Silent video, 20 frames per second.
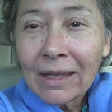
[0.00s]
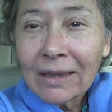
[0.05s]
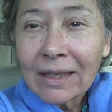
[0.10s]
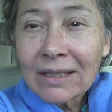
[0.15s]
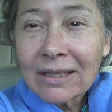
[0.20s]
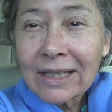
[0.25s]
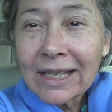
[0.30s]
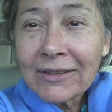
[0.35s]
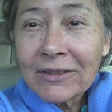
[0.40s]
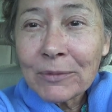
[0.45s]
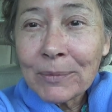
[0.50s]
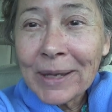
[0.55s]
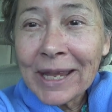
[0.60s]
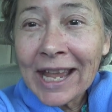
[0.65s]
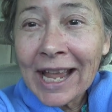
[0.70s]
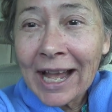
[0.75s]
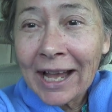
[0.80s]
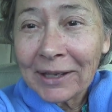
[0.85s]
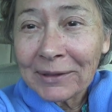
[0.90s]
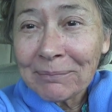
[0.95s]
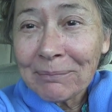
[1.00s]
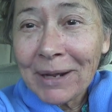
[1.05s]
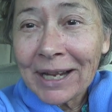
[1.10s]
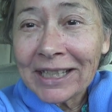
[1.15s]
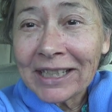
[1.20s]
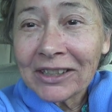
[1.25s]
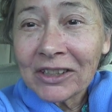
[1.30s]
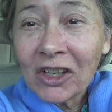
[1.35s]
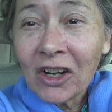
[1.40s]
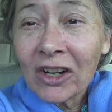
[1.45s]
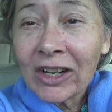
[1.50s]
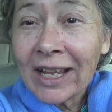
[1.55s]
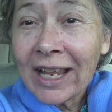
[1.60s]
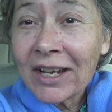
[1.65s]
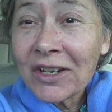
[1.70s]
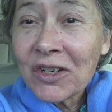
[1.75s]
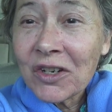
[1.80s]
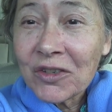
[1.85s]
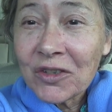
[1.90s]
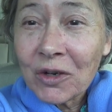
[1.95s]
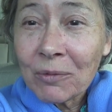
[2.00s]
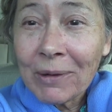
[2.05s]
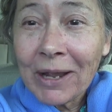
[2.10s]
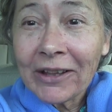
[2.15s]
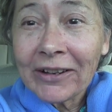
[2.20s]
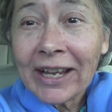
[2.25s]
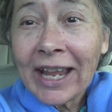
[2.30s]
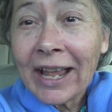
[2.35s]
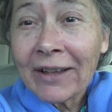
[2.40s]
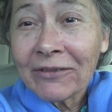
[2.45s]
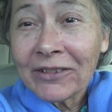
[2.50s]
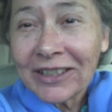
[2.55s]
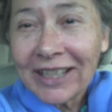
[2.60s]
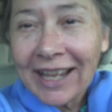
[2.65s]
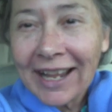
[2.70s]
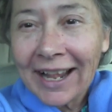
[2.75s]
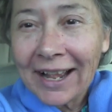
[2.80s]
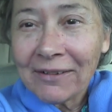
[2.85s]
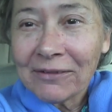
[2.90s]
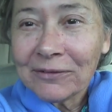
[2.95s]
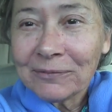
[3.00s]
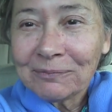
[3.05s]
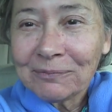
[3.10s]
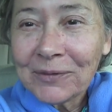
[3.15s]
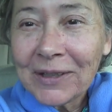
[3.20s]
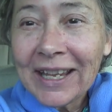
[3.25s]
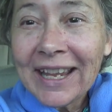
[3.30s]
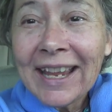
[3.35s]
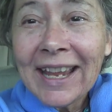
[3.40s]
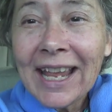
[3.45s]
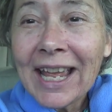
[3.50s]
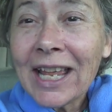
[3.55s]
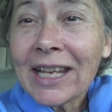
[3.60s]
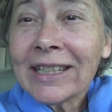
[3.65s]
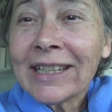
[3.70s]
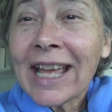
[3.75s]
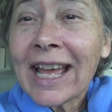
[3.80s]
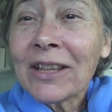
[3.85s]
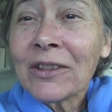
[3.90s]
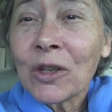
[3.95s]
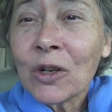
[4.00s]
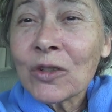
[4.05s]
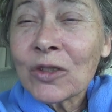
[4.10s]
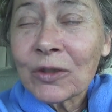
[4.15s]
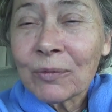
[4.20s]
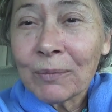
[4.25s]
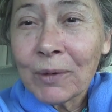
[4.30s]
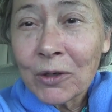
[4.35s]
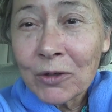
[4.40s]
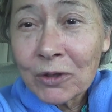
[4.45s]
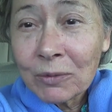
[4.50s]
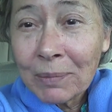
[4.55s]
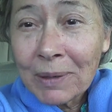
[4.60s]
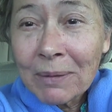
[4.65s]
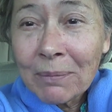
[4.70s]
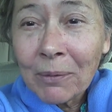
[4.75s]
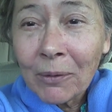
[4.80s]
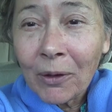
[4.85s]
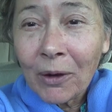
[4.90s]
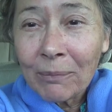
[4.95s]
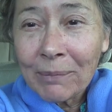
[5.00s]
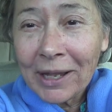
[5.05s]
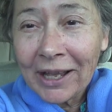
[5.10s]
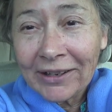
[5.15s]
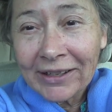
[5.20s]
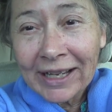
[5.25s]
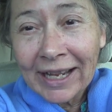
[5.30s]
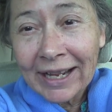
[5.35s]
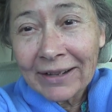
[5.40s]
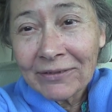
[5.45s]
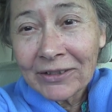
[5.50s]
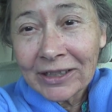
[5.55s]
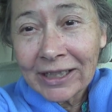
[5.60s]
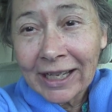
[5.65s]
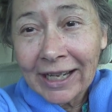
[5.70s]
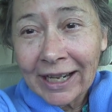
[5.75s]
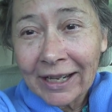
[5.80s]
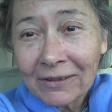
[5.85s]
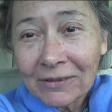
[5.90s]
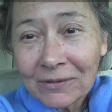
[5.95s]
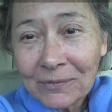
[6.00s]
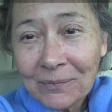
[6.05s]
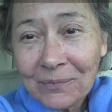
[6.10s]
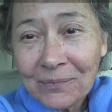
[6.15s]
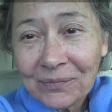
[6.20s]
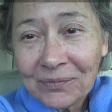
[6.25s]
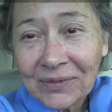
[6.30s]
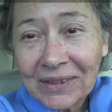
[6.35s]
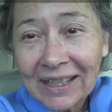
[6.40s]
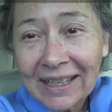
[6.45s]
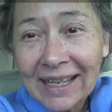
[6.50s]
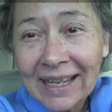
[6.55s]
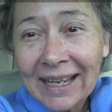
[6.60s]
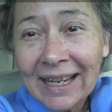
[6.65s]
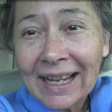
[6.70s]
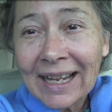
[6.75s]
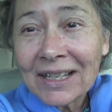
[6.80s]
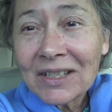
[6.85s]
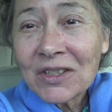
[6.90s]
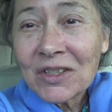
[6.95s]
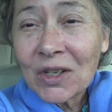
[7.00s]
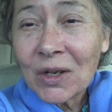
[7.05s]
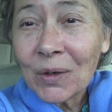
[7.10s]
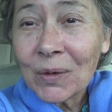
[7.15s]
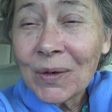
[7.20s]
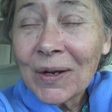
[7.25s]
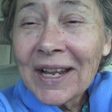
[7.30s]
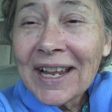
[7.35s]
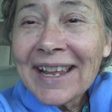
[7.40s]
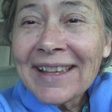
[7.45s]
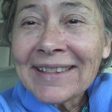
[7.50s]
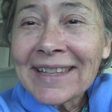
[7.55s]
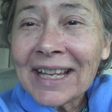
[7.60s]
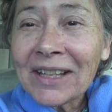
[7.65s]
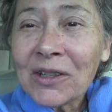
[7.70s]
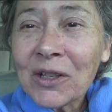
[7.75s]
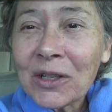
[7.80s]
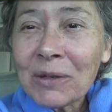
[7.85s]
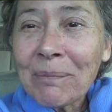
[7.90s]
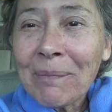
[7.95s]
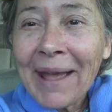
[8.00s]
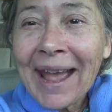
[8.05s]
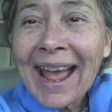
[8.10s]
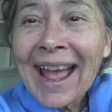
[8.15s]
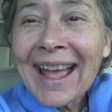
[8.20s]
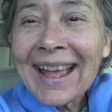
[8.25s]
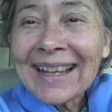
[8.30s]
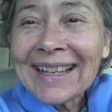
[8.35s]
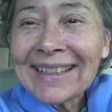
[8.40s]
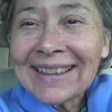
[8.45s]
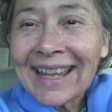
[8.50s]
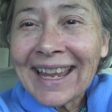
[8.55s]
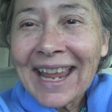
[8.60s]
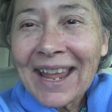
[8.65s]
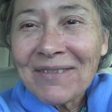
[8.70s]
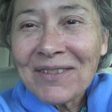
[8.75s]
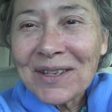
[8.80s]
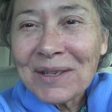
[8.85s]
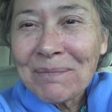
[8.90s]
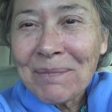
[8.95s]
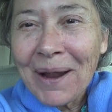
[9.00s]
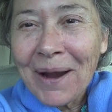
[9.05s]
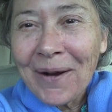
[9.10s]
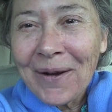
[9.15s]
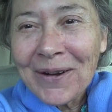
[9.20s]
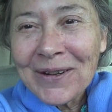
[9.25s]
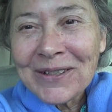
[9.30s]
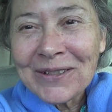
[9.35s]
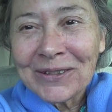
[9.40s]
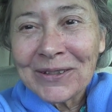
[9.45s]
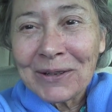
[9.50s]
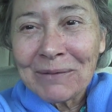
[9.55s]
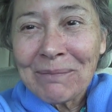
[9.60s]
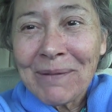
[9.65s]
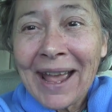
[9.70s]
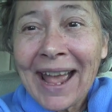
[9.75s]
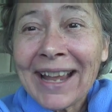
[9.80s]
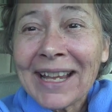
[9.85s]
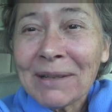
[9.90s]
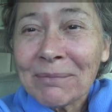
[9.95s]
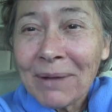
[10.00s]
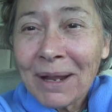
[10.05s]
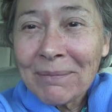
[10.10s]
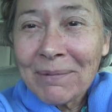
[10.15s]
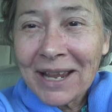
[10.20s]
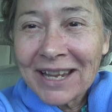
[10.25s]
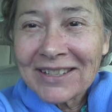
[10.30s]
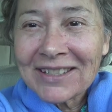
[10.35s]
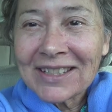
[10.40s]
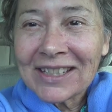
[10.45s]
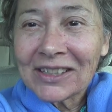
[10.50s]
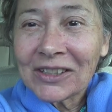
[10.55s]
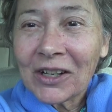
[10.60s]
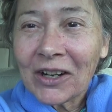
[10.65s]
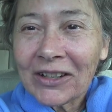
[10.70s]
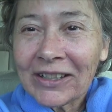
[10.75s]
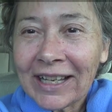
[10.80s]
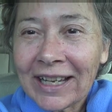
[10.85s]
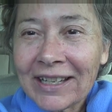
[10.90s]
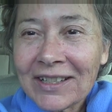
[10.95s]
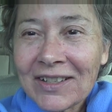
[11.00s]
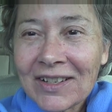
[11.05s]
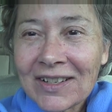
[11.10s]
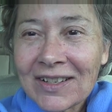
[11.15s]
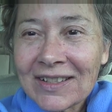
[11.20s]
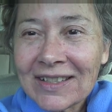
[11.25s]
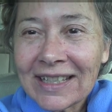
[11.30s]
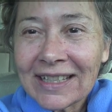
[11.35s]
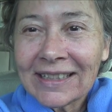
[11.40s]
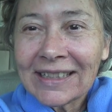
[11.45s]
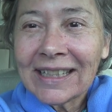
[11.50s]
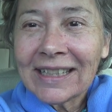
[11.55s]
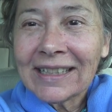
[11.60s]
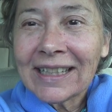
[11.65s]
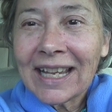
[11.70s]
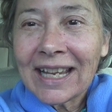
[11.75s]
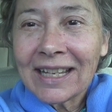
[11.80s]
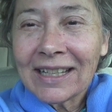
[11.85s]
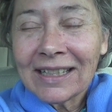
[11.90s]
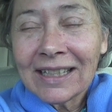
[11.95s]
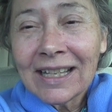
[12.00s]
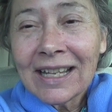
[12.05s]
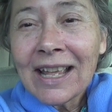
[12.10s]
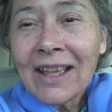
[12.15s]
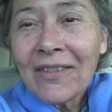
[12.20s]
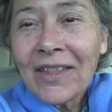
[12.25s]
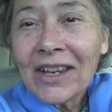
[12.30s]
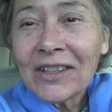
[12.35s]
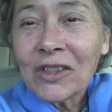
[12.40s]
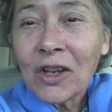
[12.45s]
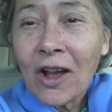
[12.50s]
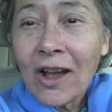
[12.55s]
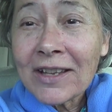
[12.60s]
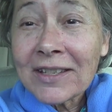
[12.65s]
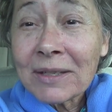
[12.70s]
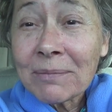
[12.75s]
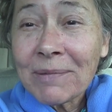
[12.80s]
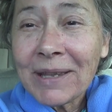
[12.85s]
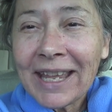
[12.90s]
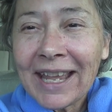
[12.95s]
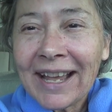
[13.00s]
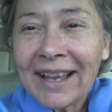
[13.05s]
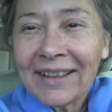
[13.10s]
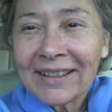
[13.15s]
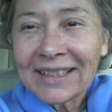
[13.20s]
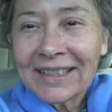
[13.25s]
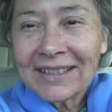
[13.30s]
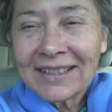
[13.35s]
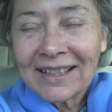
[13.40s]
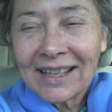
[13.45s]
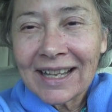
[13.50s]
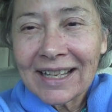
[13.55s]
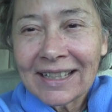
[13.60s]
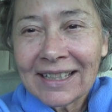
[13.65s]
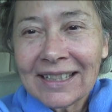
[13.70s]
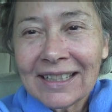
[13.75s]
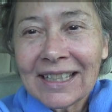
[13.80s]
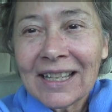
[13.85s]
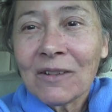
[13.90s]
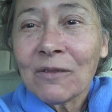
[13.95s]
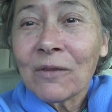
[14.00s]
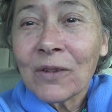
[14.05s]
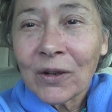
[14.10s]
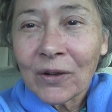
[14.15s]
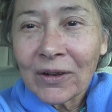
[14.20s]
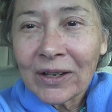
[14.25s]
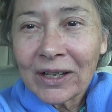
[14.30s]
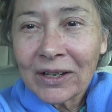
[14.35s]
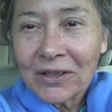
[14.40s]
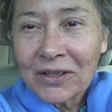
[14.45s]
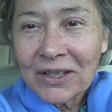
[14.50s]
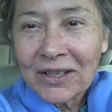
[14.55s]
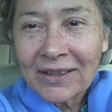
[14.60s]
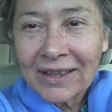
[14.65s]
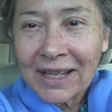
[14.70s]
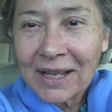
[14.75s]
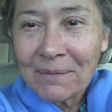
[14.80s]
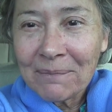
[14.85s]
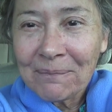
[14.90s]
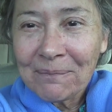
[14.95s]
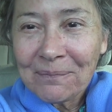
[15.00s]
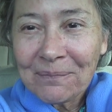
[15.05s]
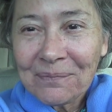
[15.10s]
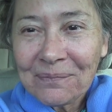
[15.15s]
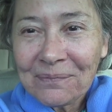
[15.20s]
This leaves me out. My incarnations are about half and half and that those of most people are about half and half. And so they look back, they have this power to look back at my past incarnations, and then they, they toss me out as like inferior to them.